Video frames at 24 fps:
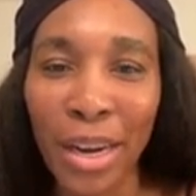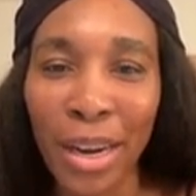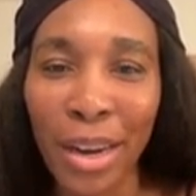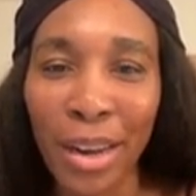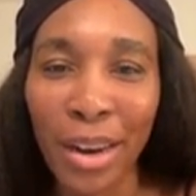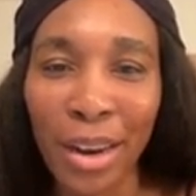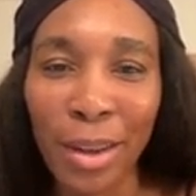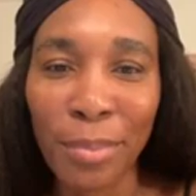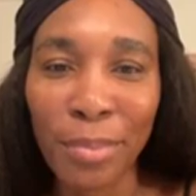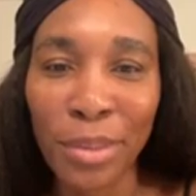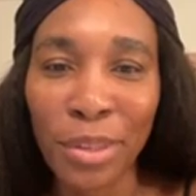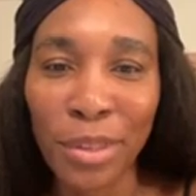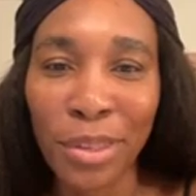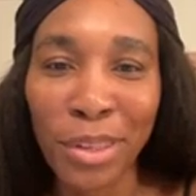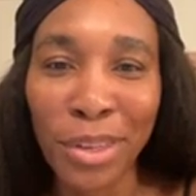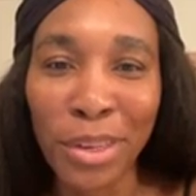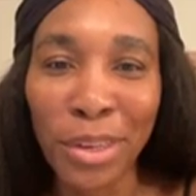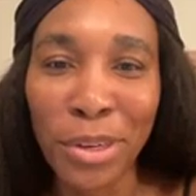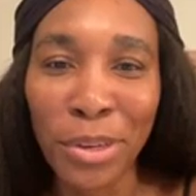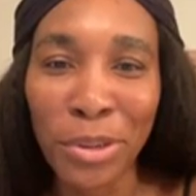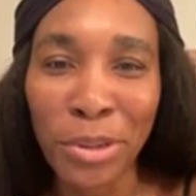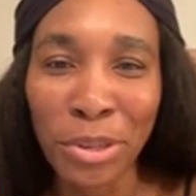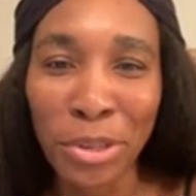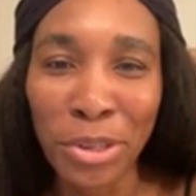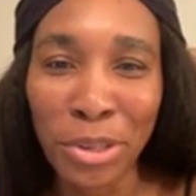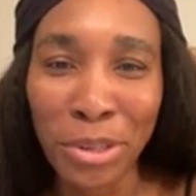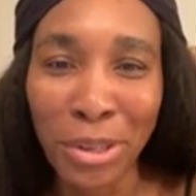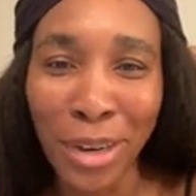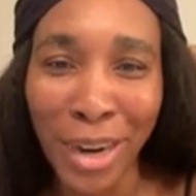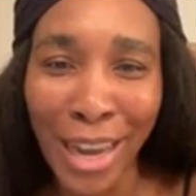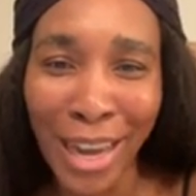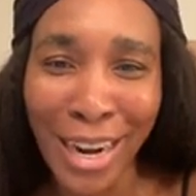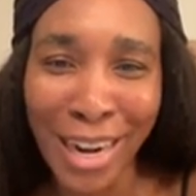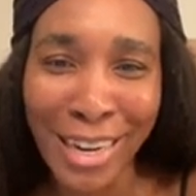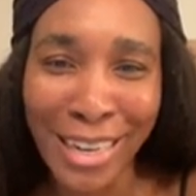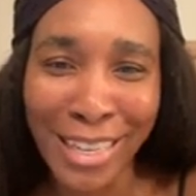I had absolutely no
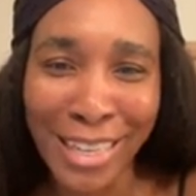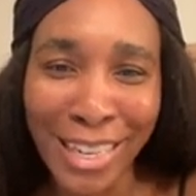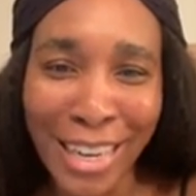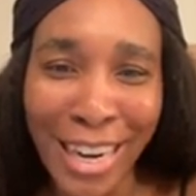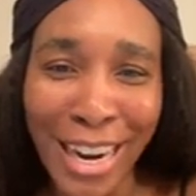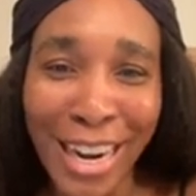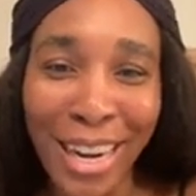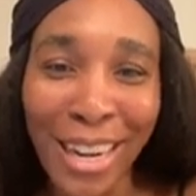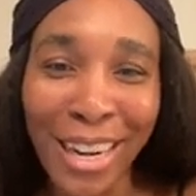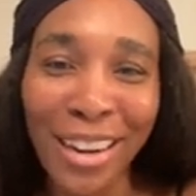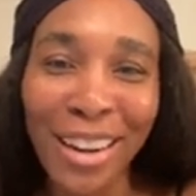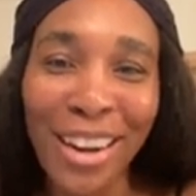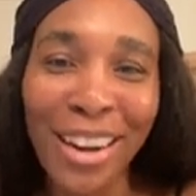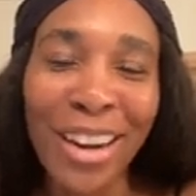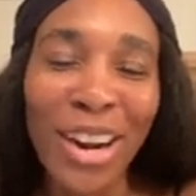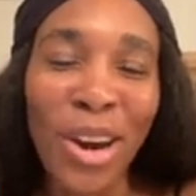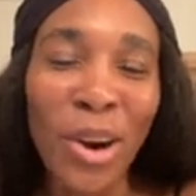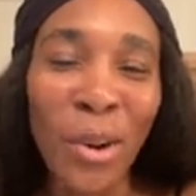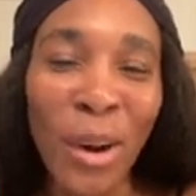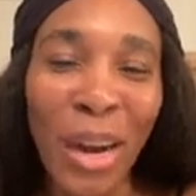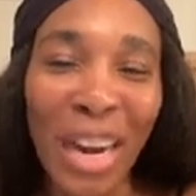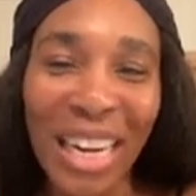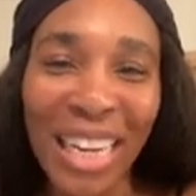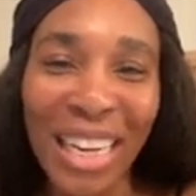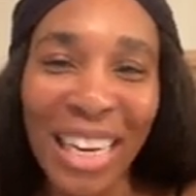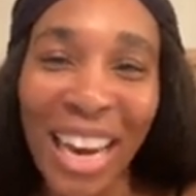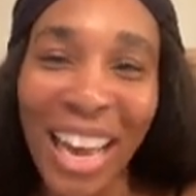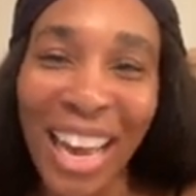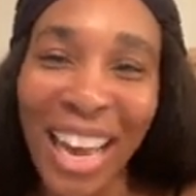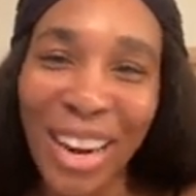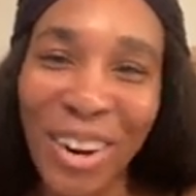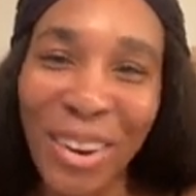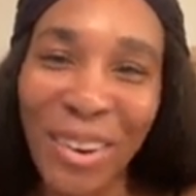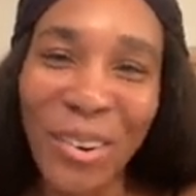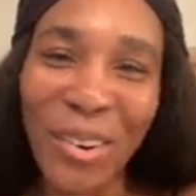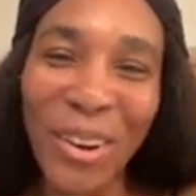strategy and no idea
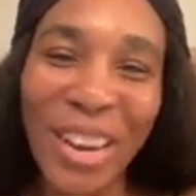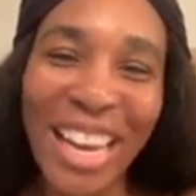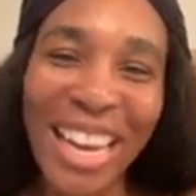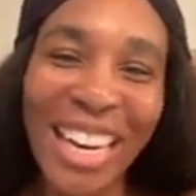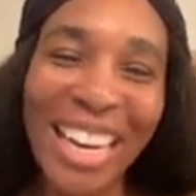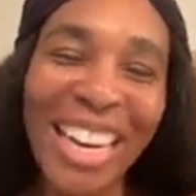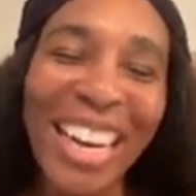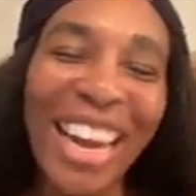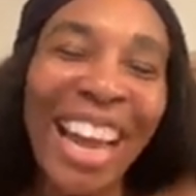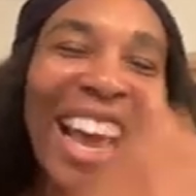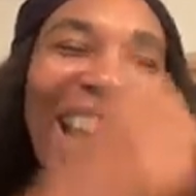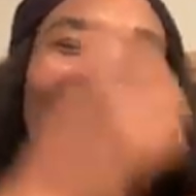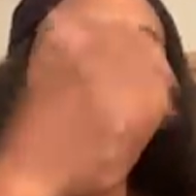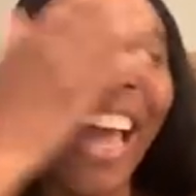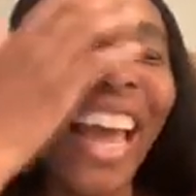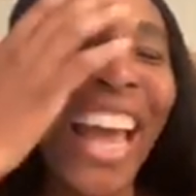how to win.